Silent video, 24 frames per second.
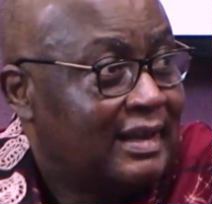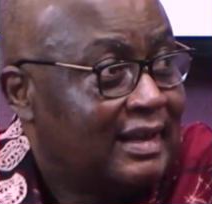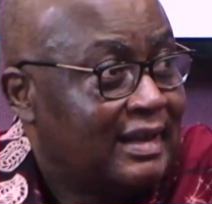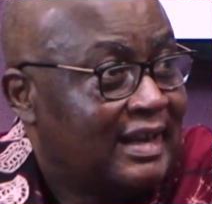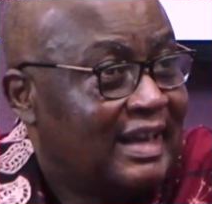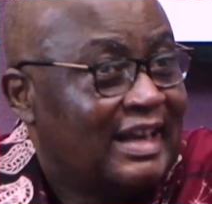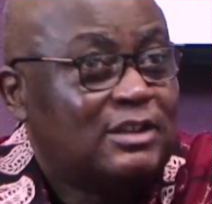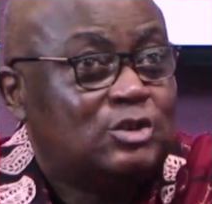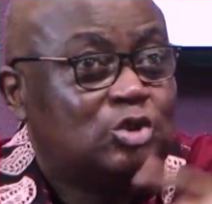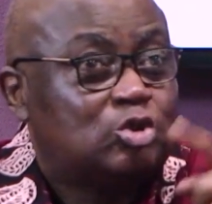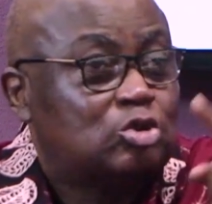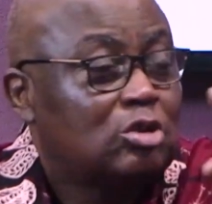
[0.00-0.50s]

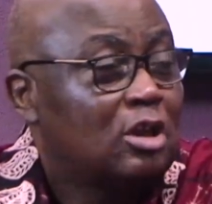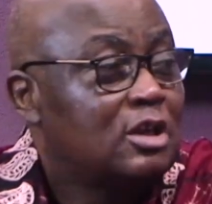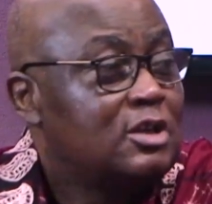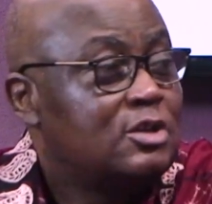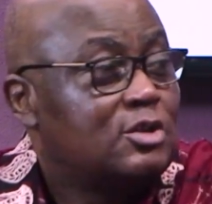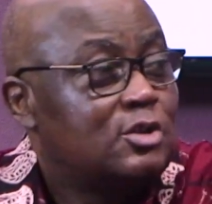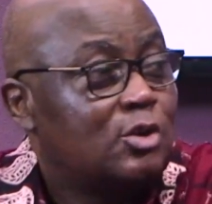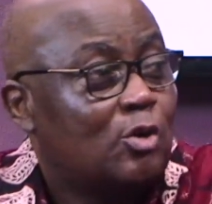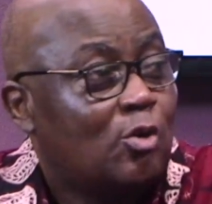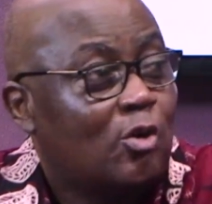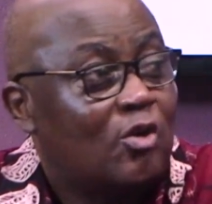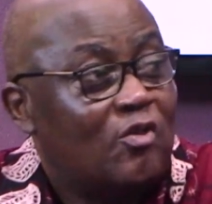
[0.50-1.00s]
in
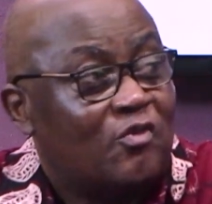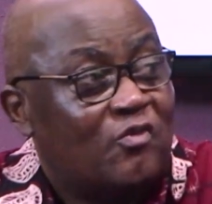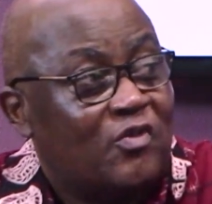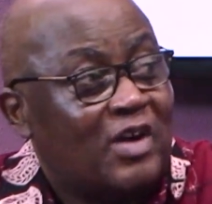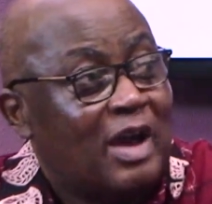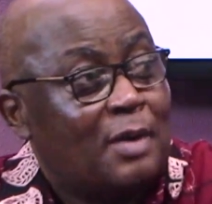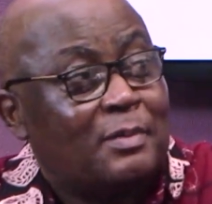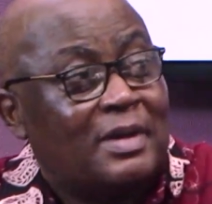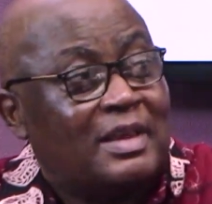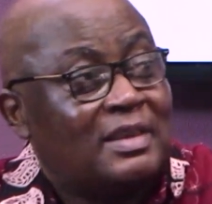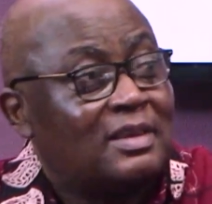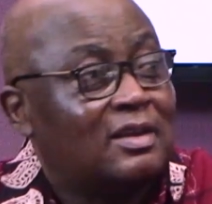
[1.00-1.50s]
solitary
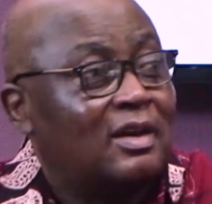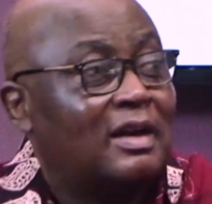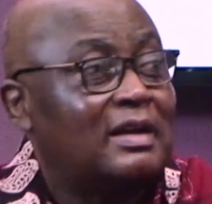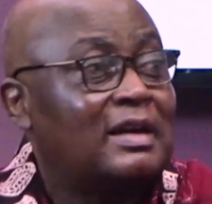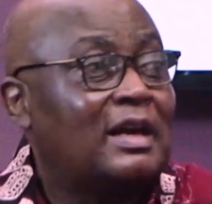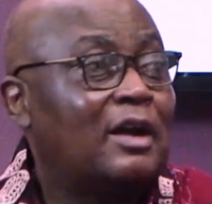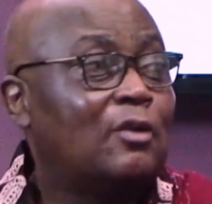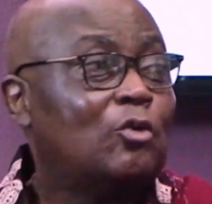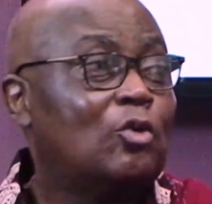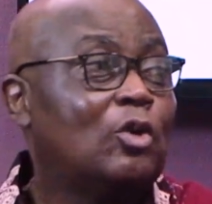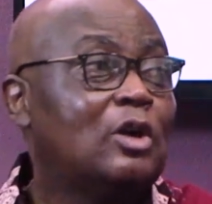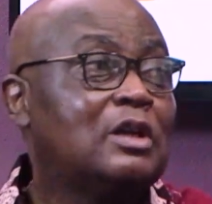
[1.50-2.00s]
confinement under
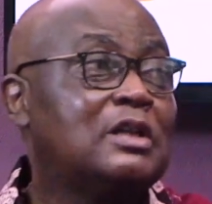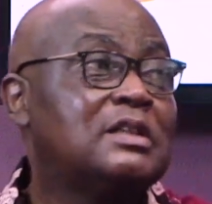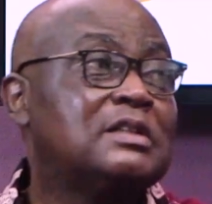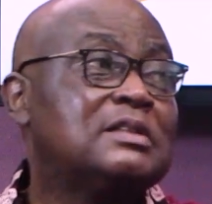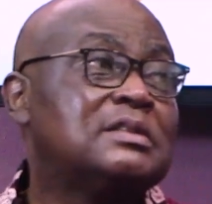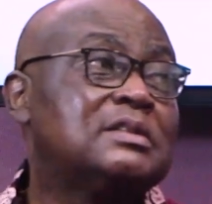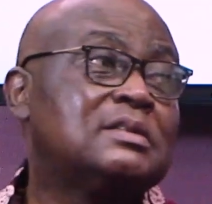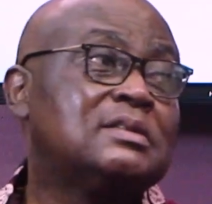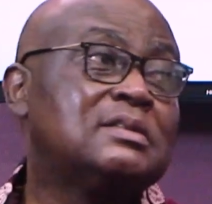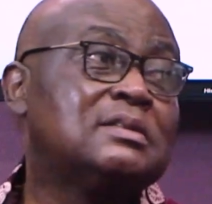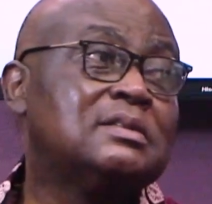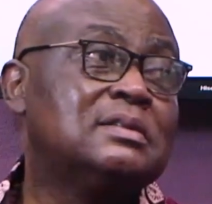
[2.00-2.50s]
Rawlings.